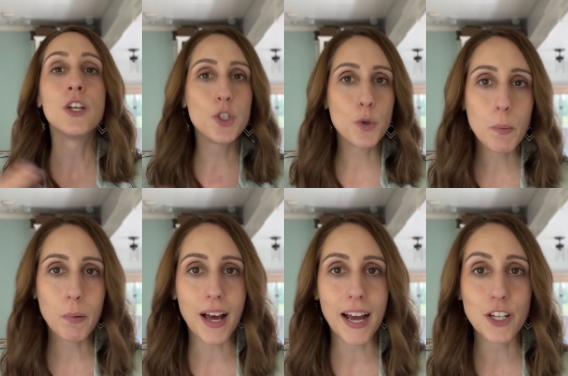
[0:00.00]
to
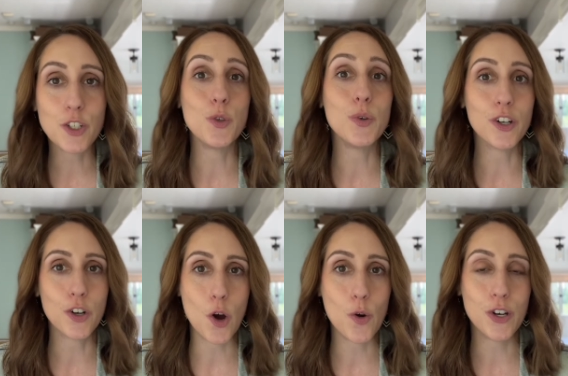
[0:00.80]
apply to your
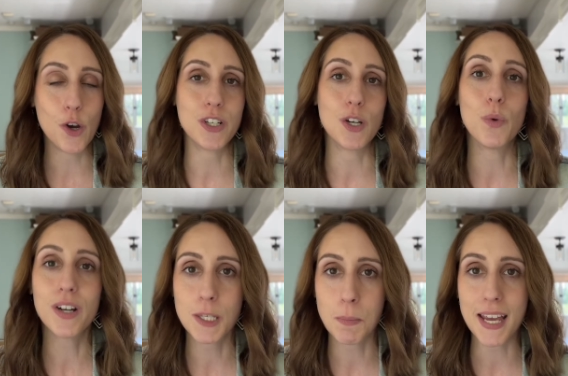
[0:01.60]
own Notion
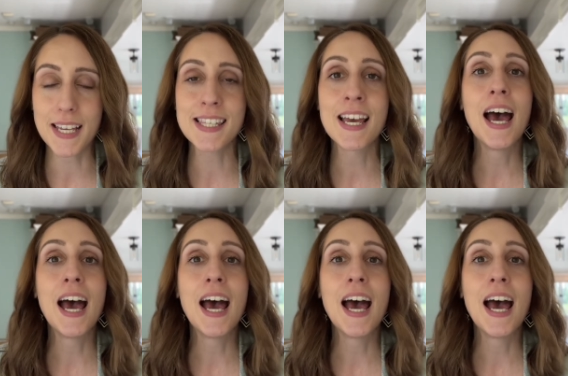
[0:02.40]
workspace,